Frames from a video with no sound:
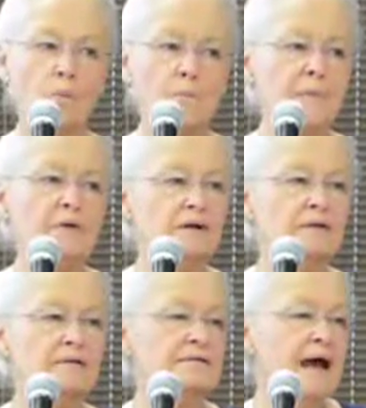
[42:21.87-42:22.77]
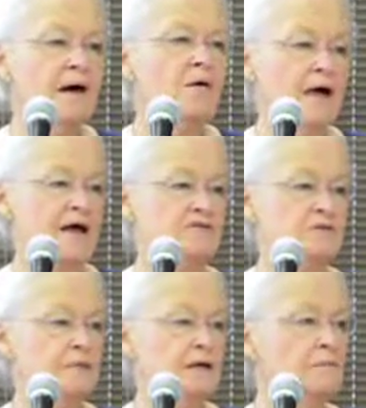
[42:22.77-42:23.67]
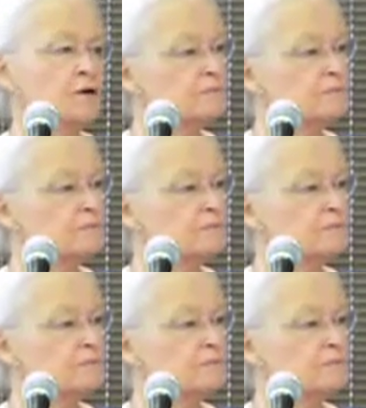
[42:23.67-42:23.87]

people now ask me, what